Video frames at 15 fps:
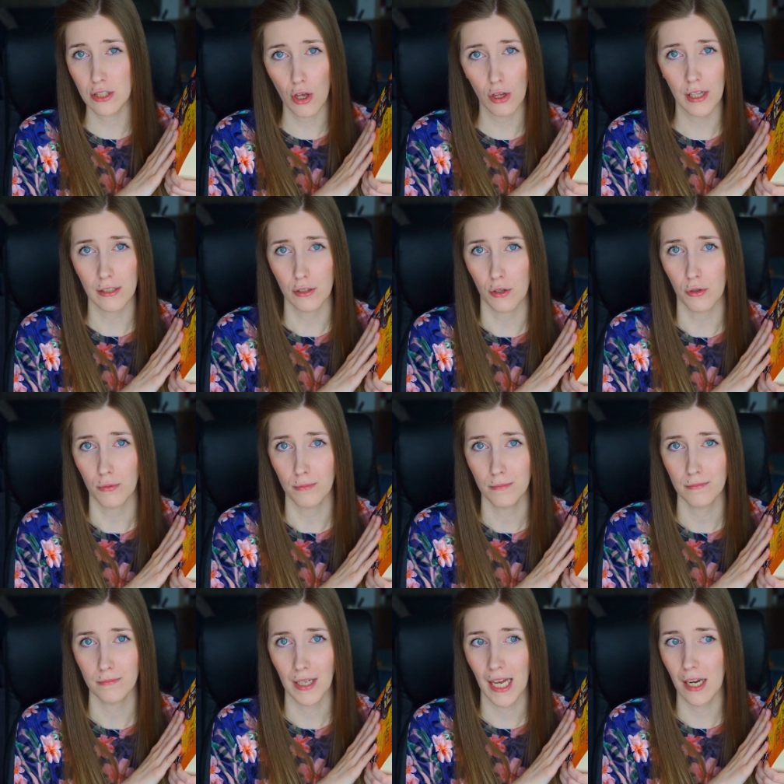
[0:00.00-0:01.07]
all I know.
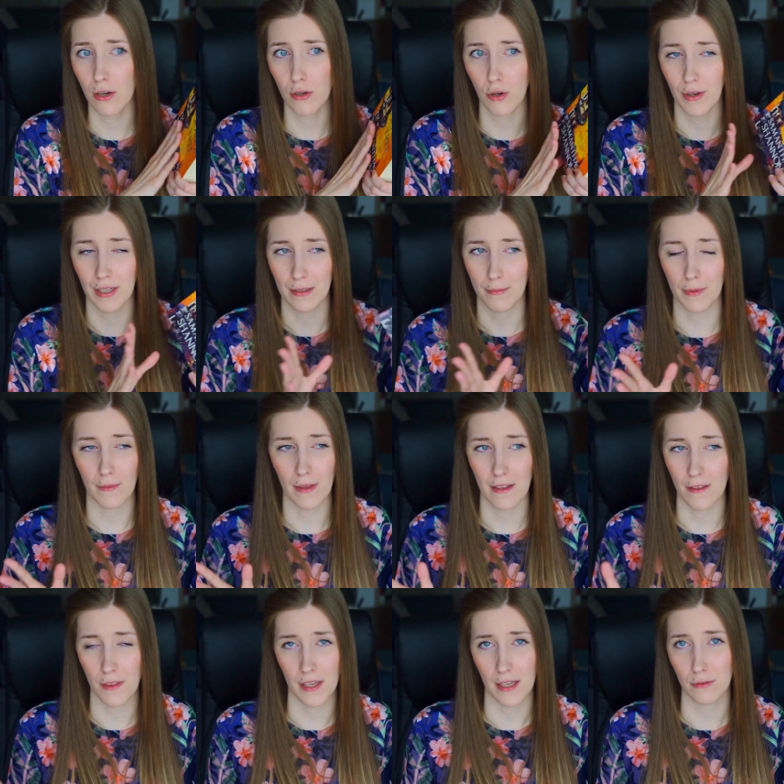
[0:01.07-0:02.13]
I don't know
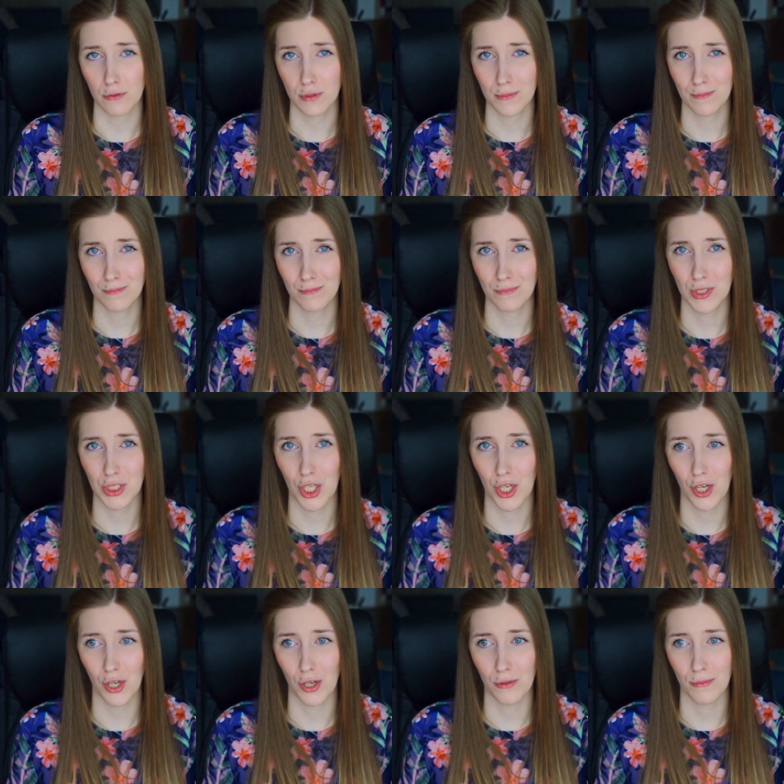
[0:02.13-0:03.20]
anything else.
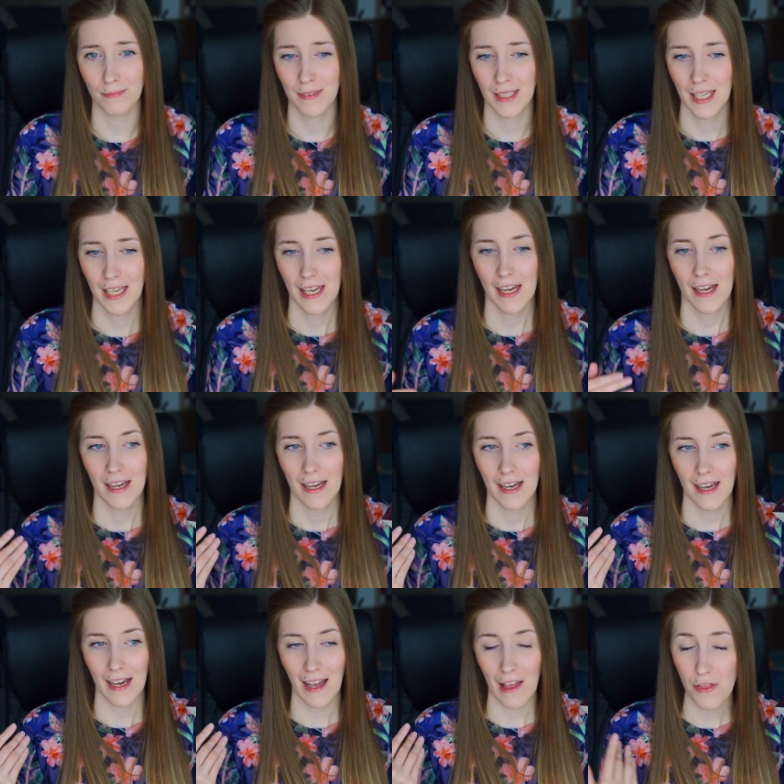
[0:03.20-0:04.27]
So
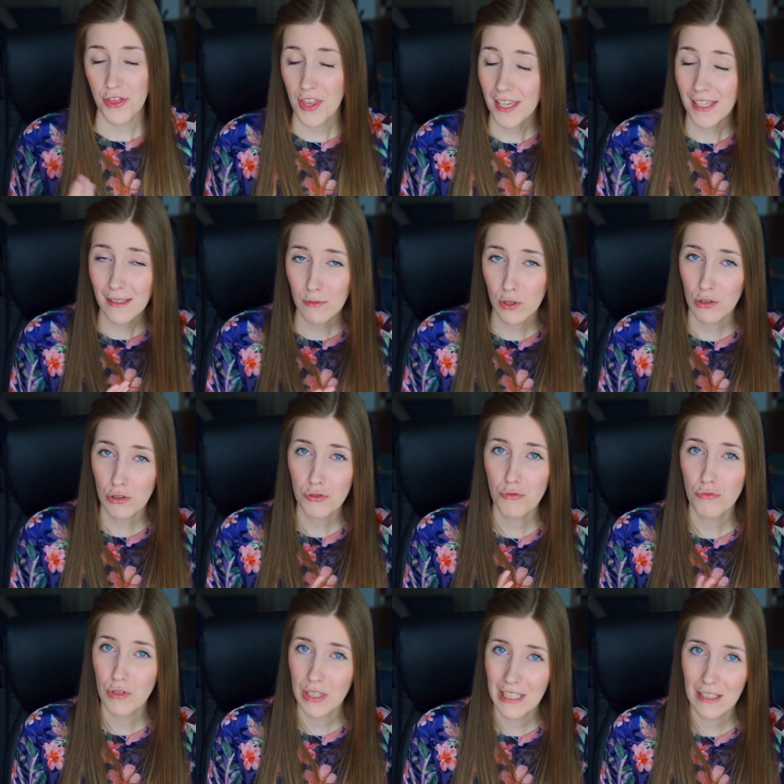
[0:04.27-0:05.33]
I think I'm going to
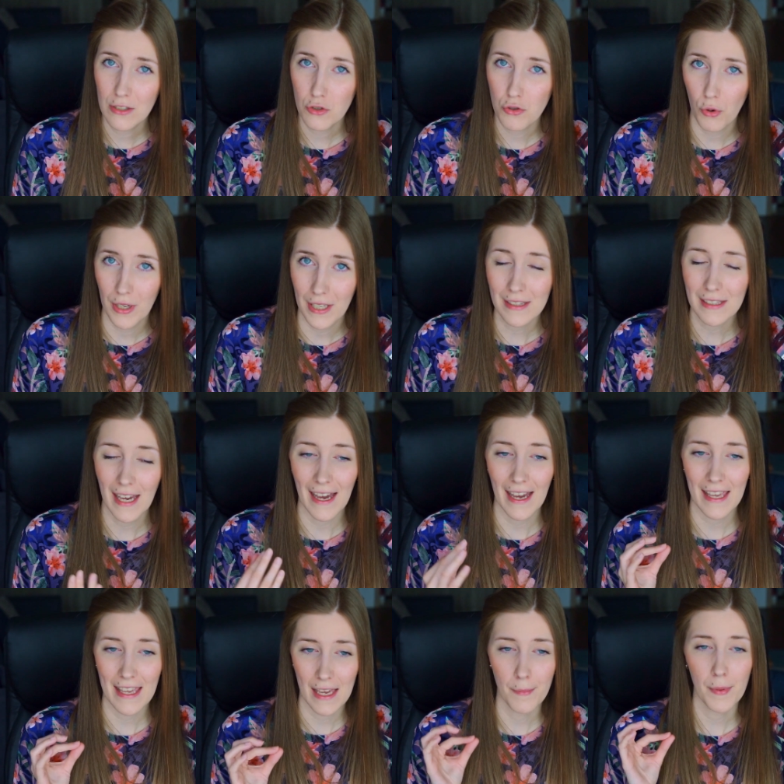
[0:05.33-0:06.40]
really enjoy it. I
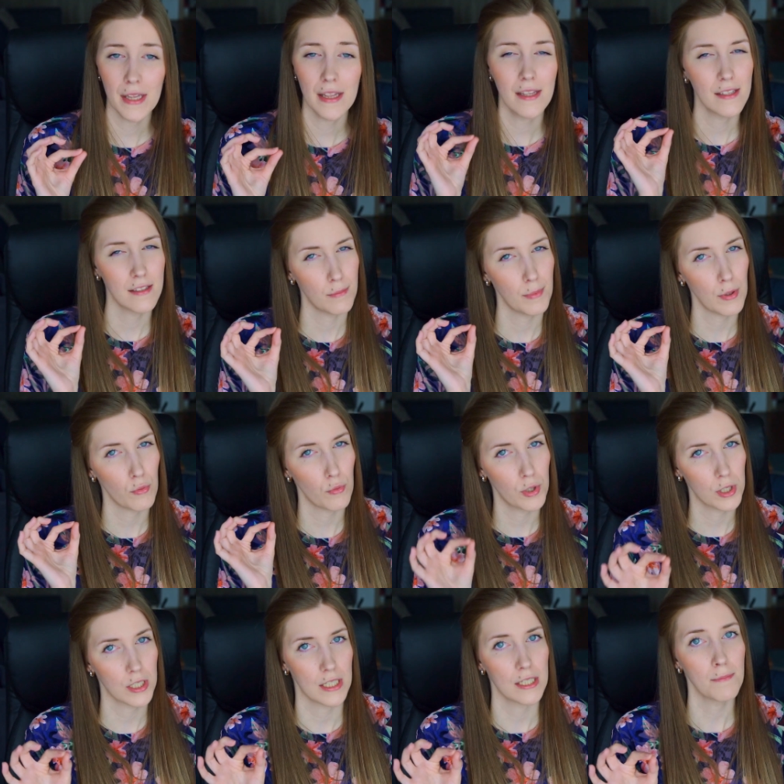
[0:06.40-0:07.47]
am a little bit
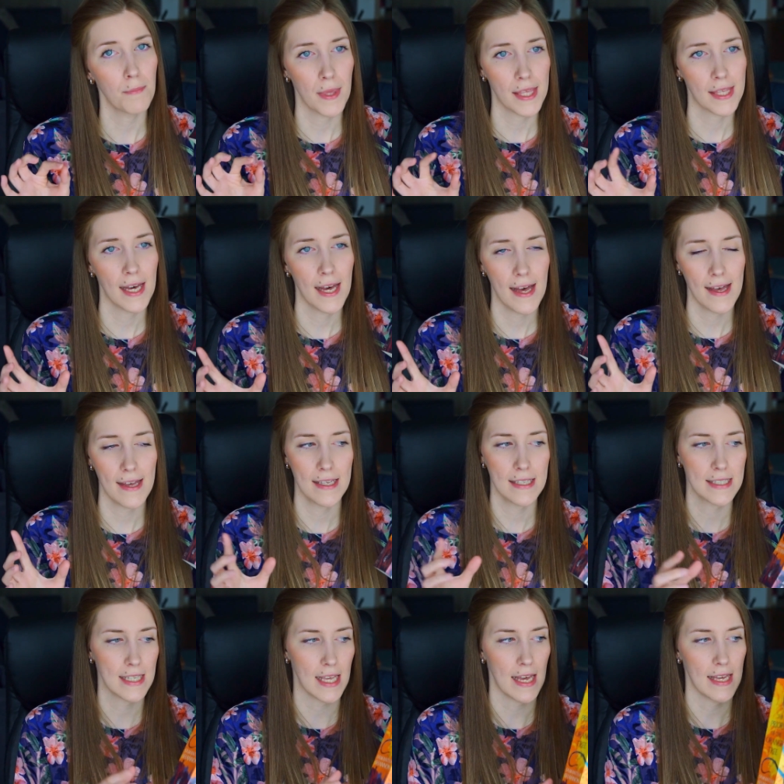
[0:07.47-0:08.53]
worried
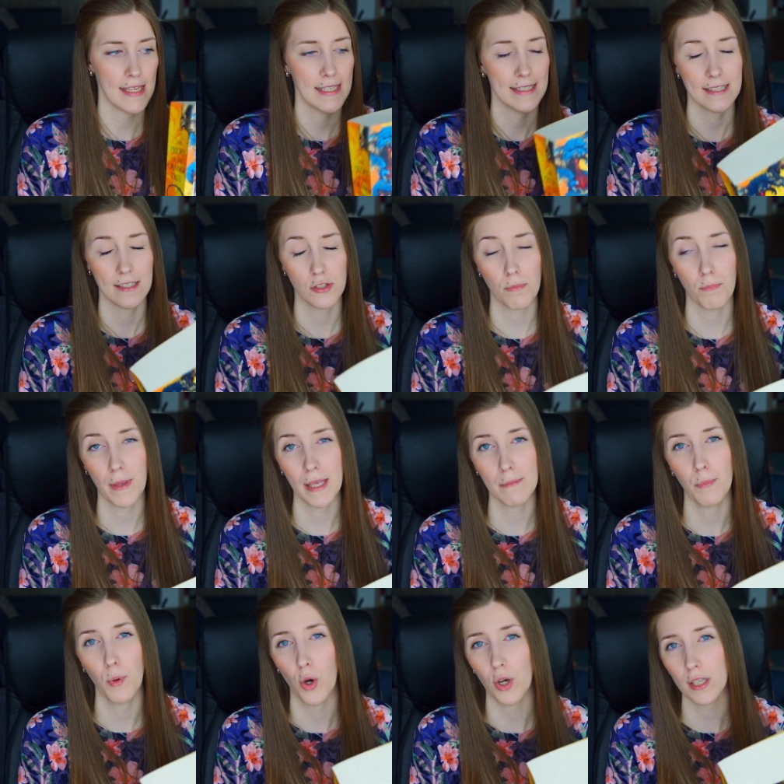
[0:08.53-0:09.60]
because it's such a big
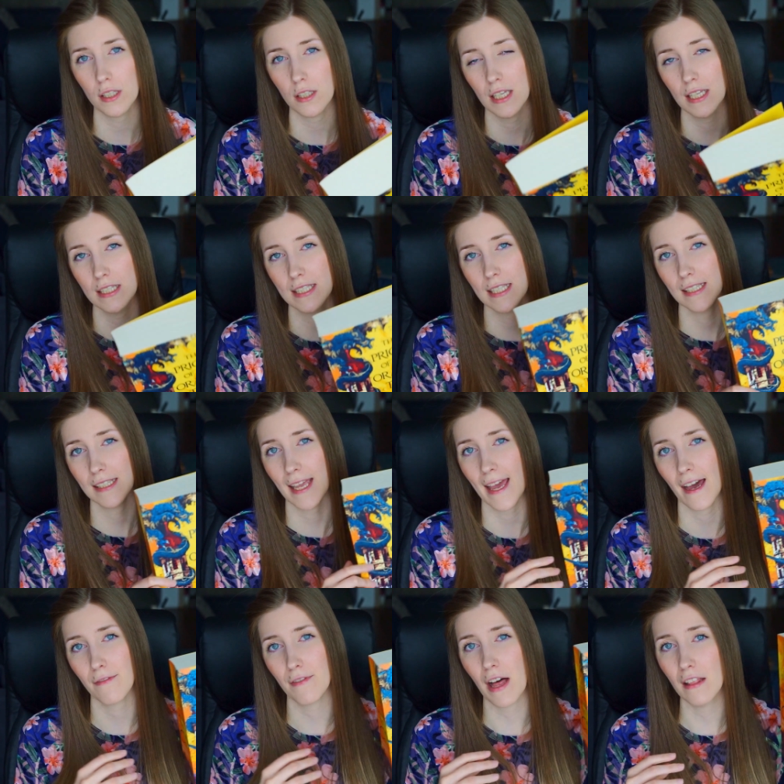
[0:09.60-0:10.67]
book. It's gonna
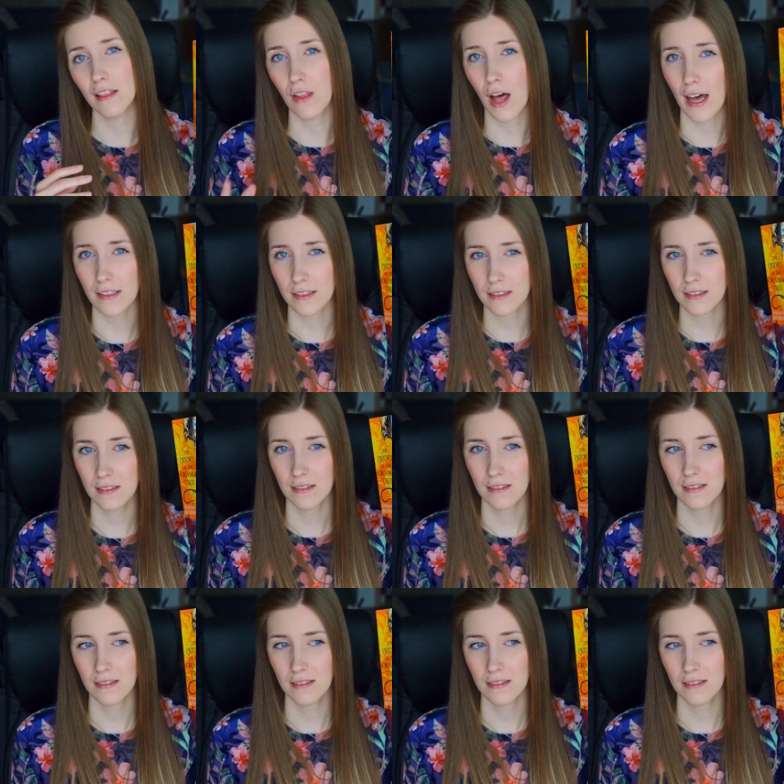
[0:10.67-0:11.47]
have a lot